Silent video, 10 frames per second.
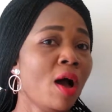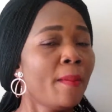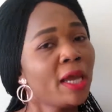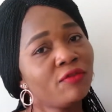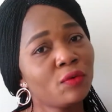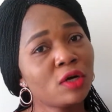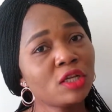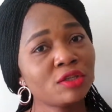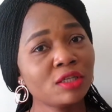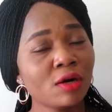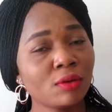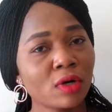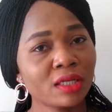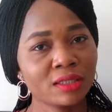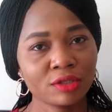If you want to know
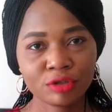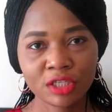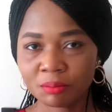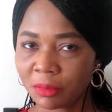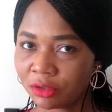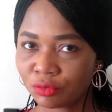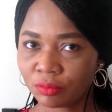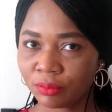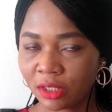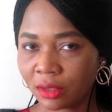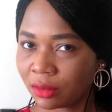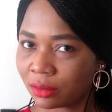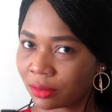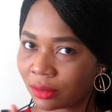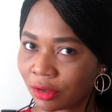what this treatment will be,
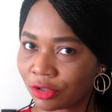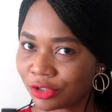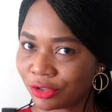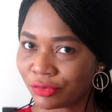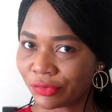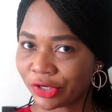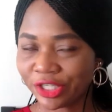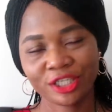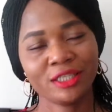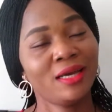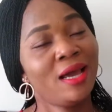continue watching.